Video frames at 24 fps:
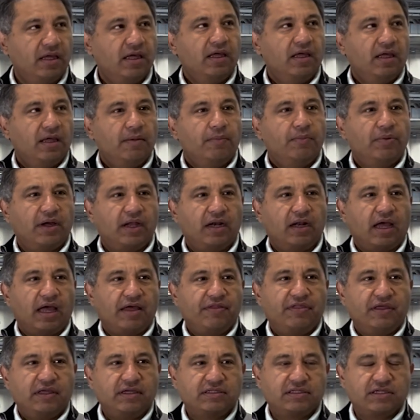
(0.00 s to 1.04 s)
Yeah. But
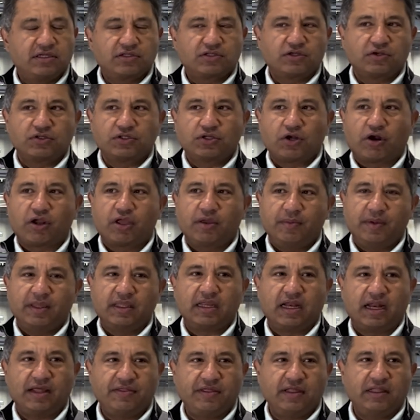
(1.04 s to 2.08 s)
I think Cisco's
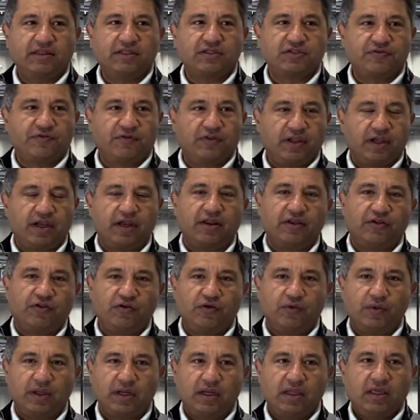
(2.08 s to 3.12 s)
argument, and I think there's validity
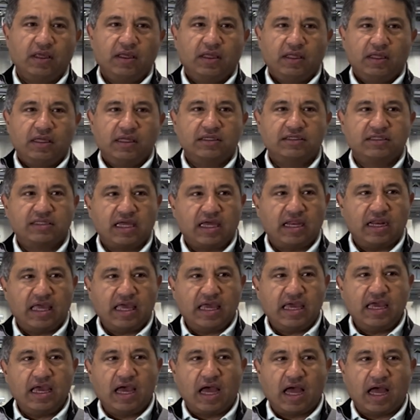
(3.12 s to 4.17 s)
to it, is that
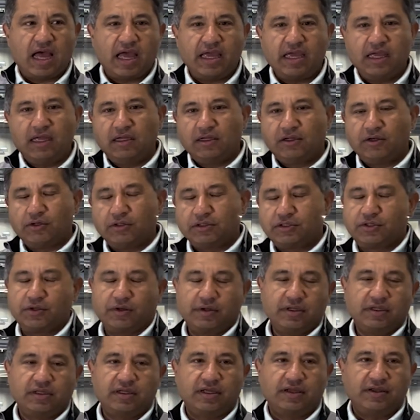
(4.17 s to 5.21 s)
AI, or
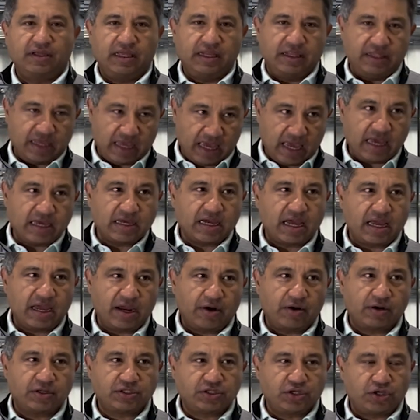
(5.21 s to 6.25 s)
sorry, uh, in the AI
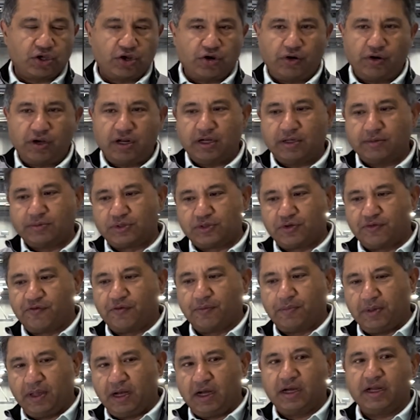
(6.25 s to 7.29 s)
era, security and
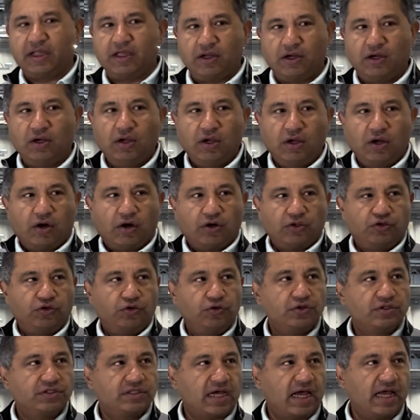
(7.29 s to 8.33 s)
observability are
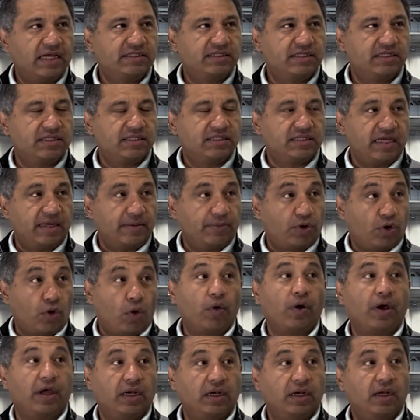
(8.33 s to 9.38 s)
two sides of the same
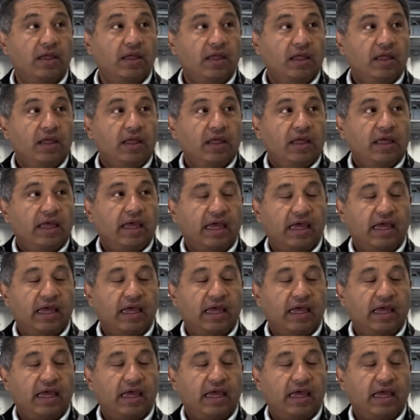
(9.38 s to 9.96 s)
coin. Sure.